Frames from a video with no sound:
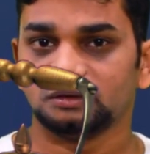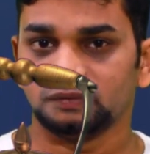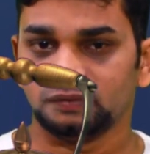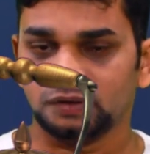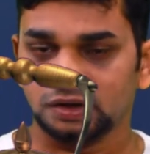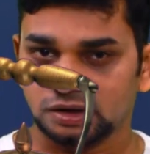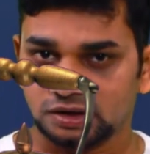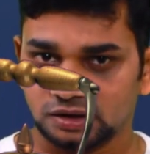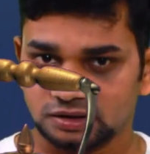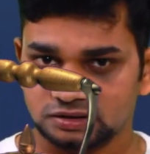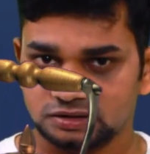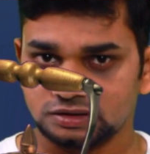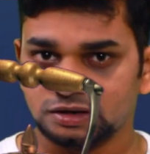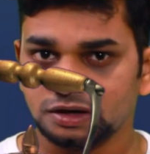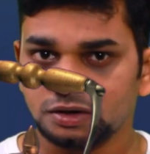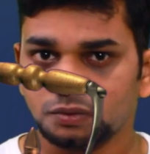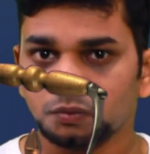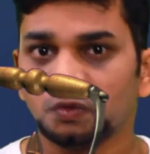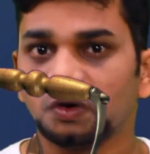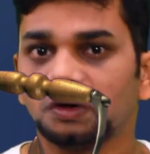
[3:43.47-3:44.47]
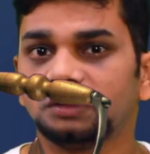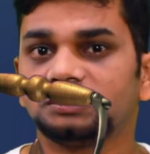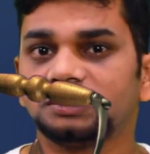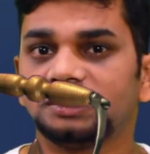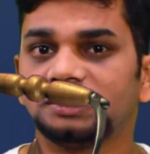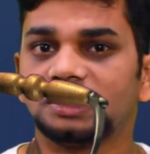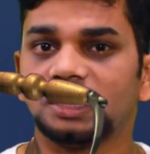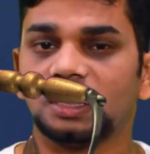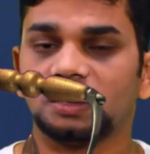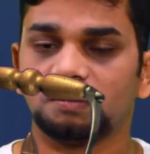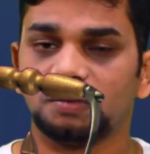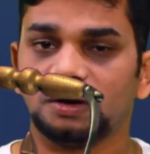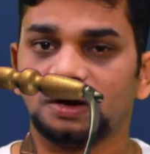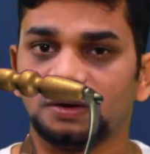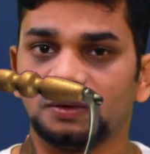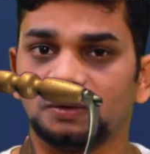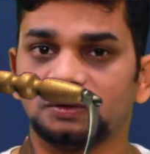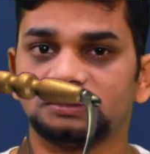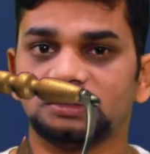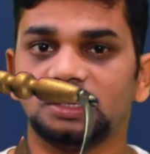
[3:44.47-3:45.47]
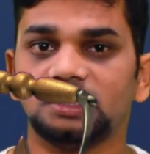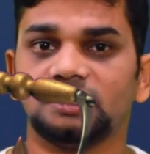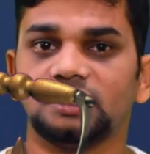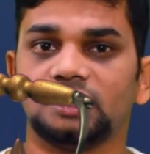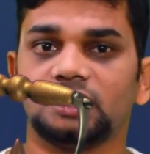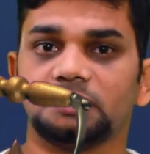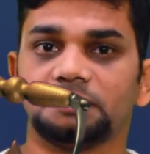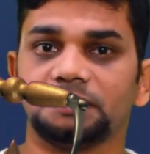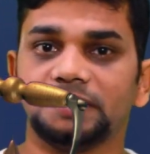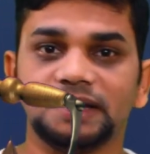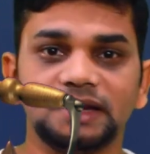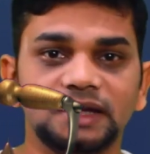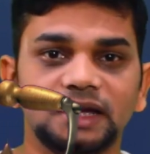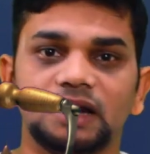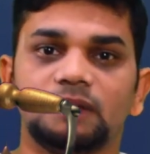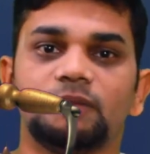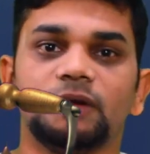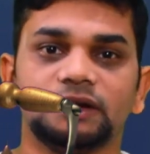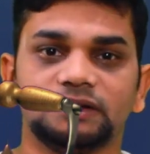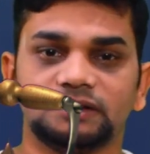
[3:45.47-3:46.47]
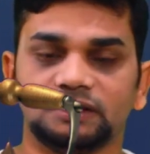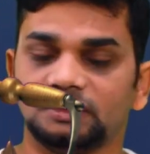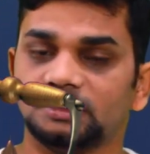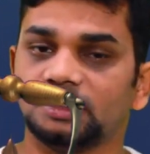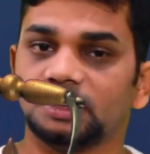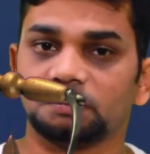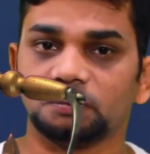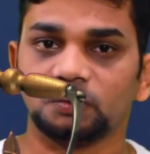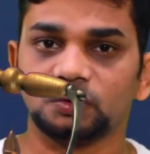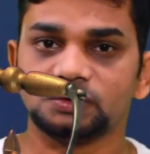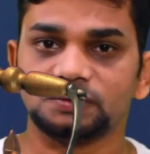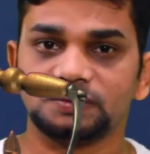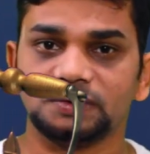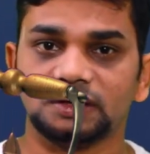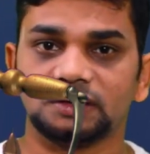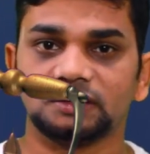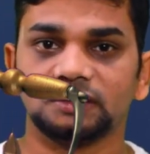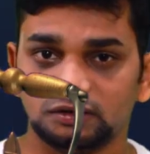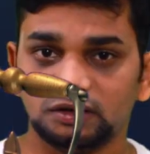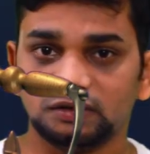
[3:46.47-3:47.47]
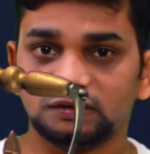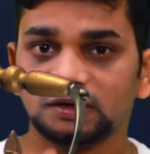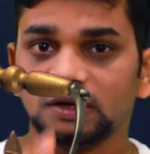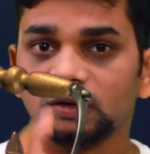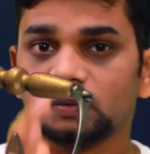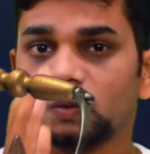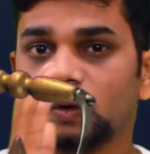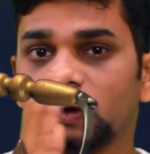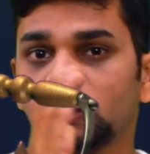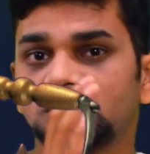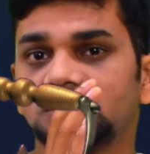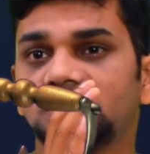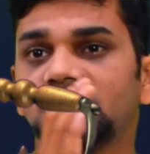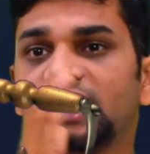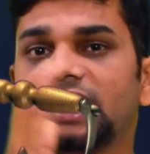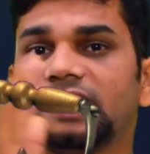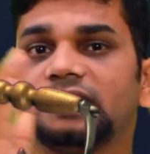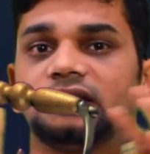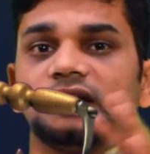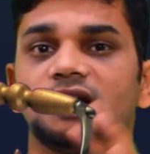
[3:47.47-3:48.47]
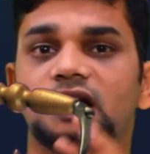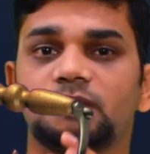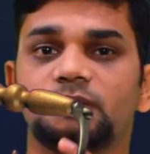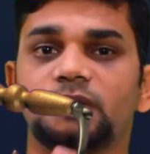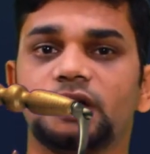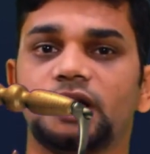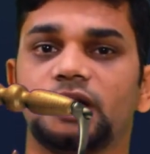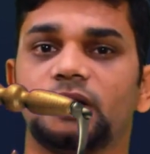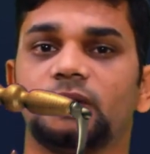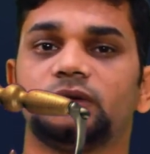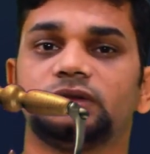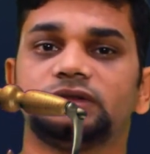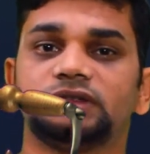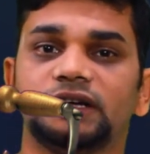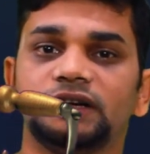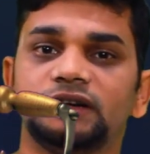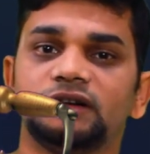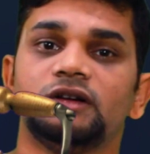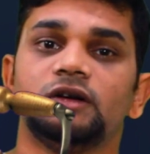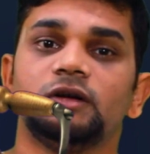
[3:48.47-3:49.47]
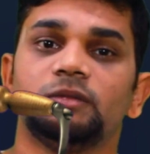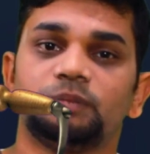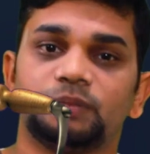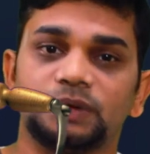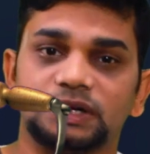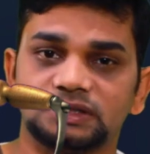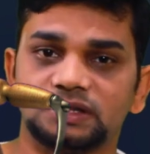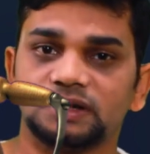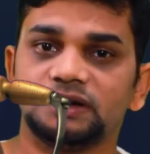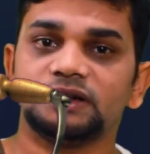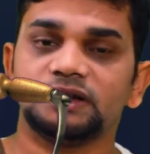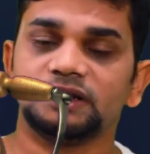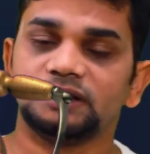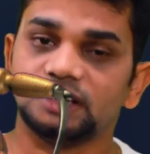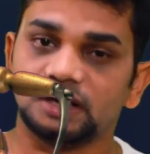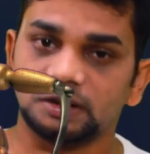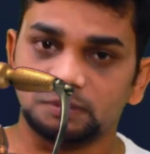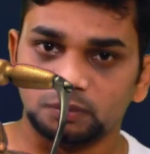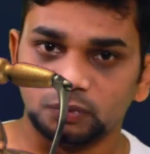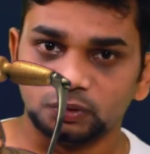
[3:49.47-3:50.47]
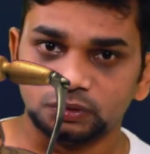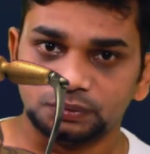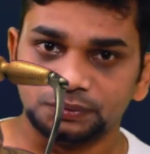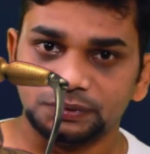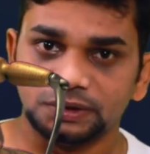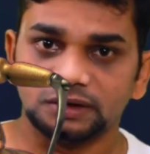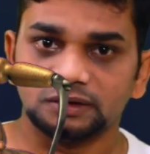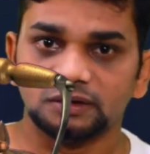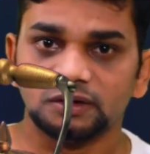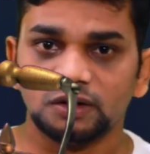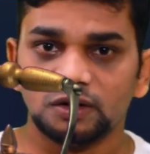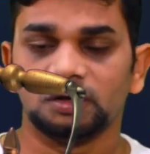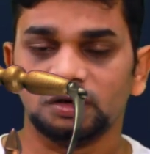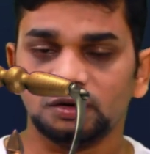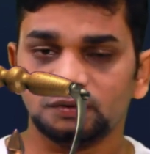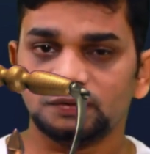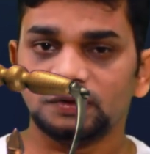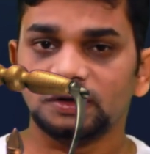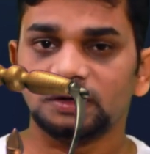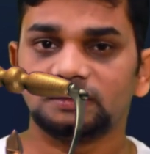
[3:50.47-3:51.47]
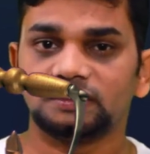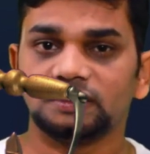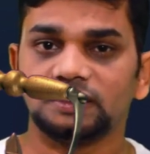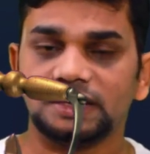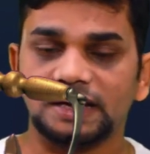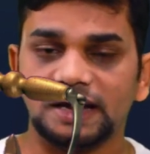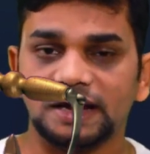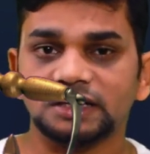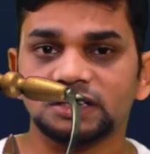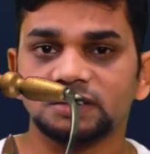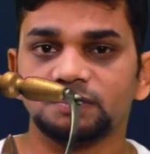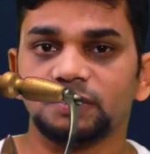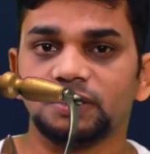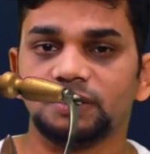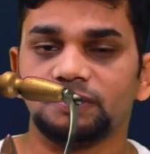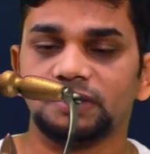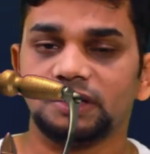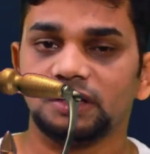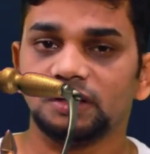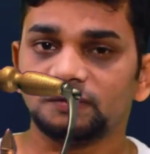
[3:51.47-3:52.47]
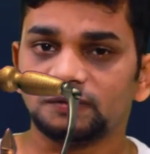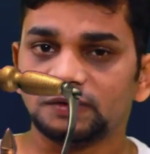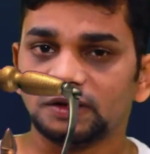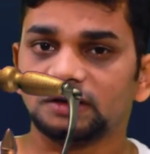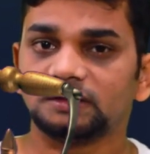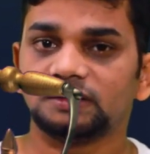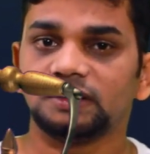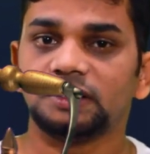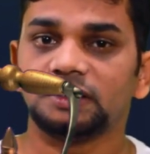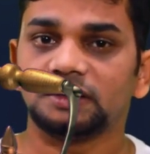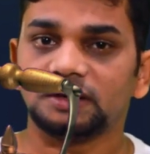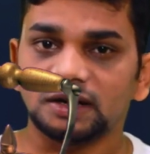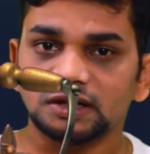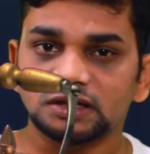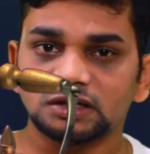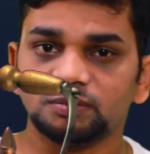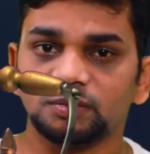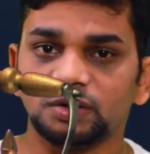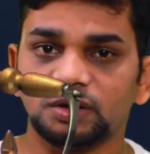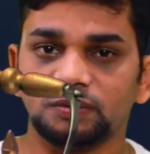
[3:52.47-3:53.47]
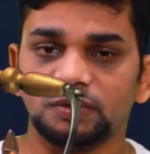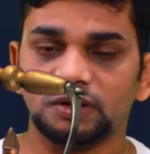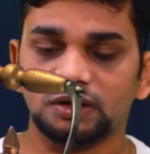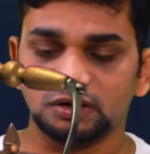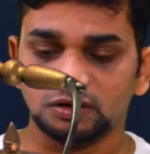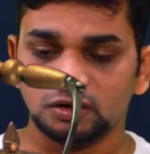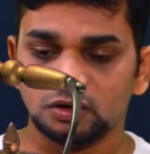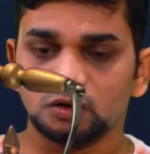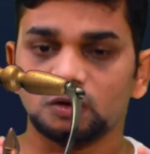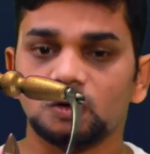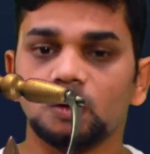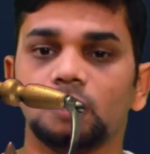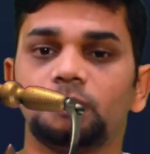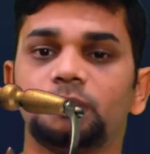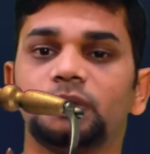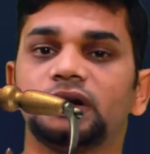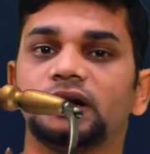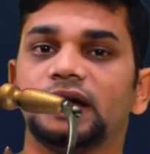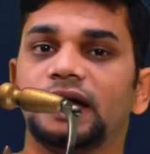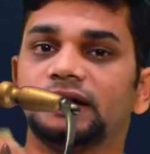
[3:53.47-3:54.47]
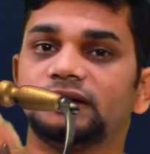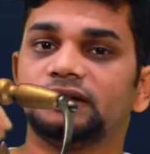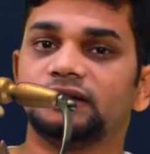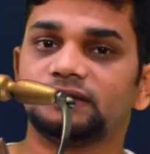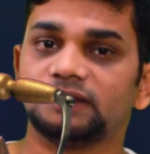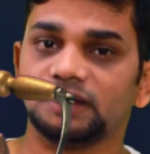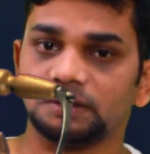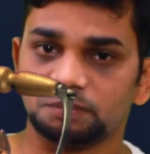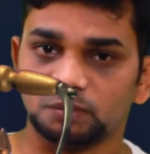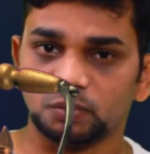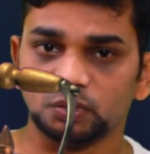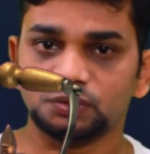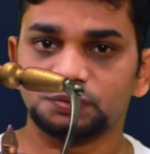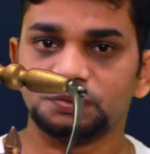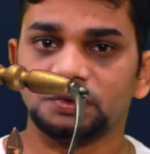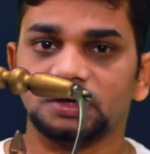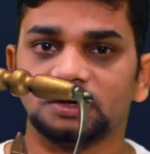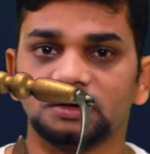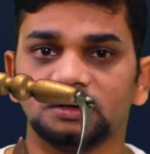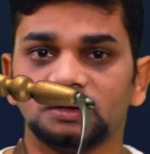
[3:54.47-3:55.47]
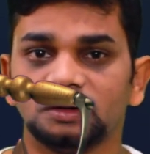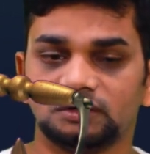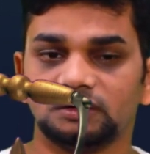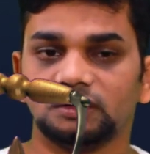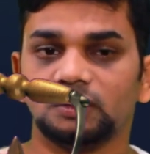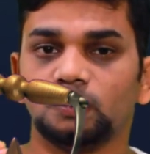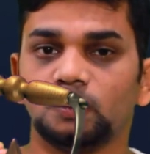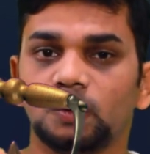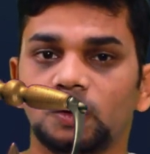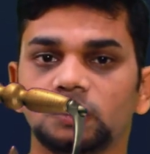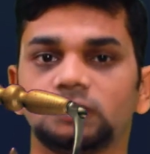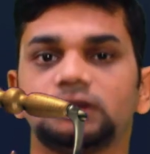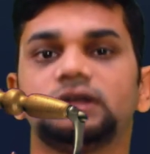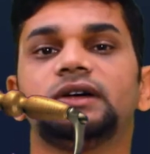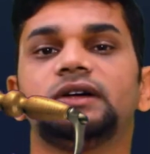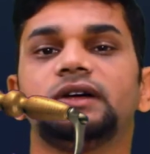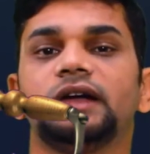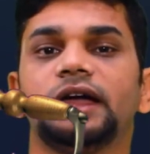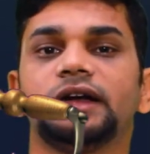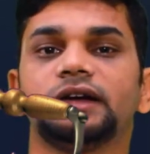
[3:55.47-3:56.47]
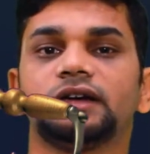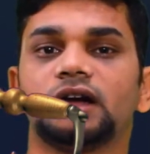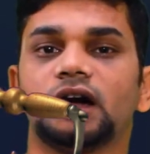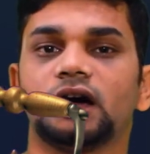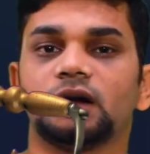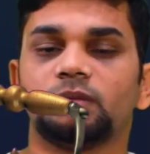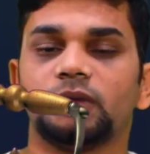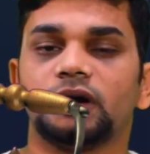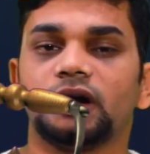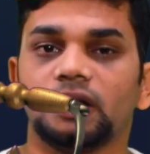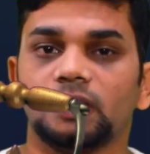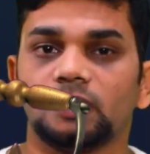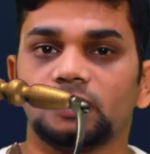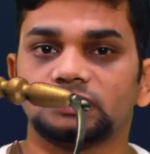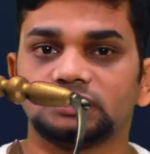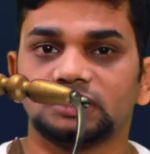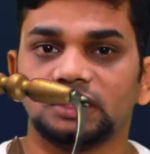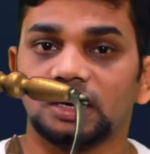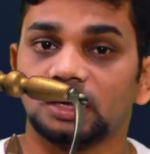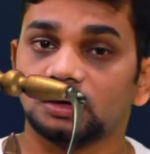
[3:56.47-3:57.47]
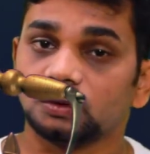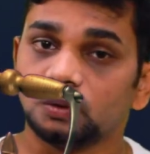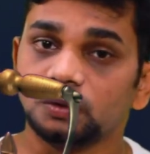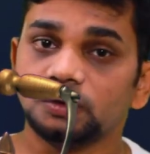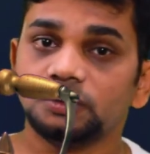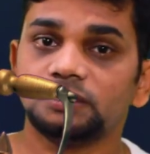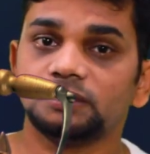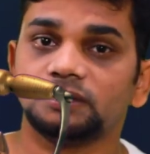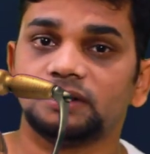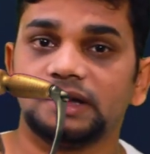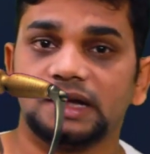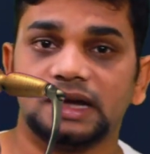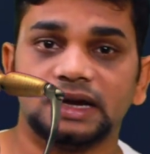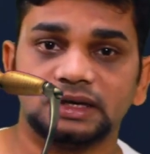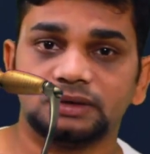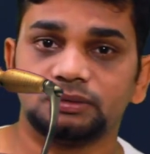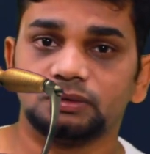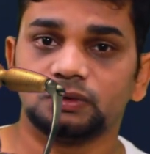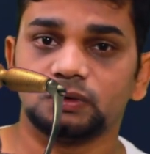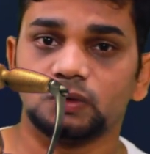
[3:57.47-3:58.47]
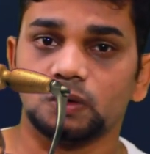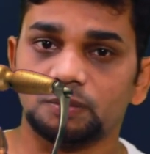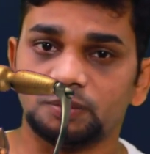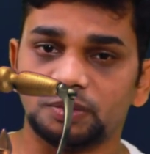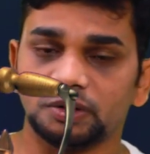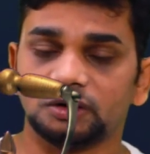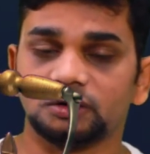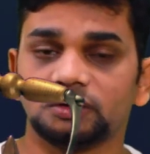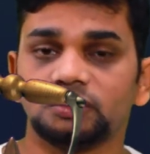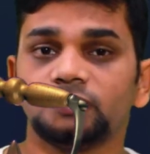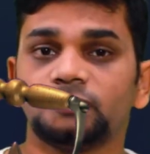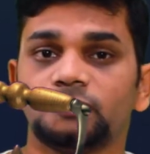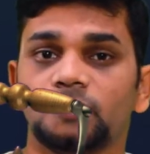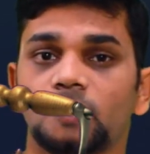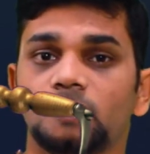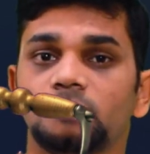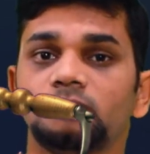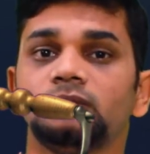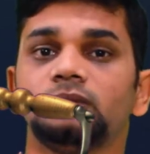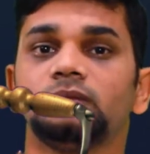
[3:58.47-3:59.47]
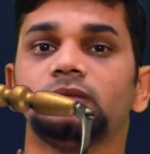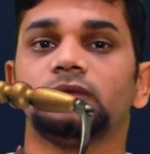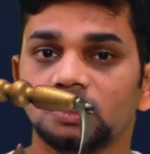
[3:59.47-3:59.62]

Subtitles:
We are considering water and carbon dioxide. There are many elements in the atmosphere. These are water and carbon dioxide present in the atmosphere. If there is a reaction between, if there is an interaction between copper and this atmosphere, the water and carbon dioxide are going to react with copper to form